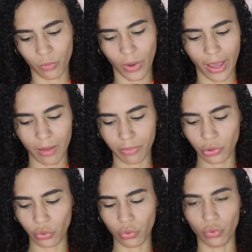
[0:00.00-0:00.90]
white,
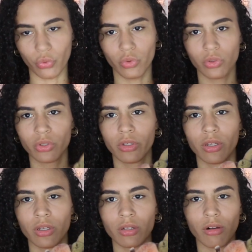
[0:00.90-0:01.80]
blue,
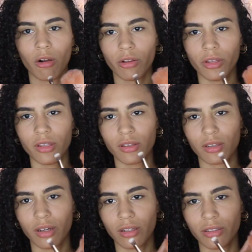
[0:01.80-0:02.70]
all these
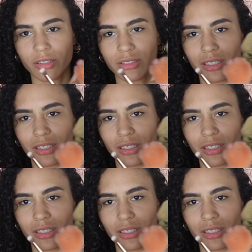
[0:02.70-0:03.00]
colors.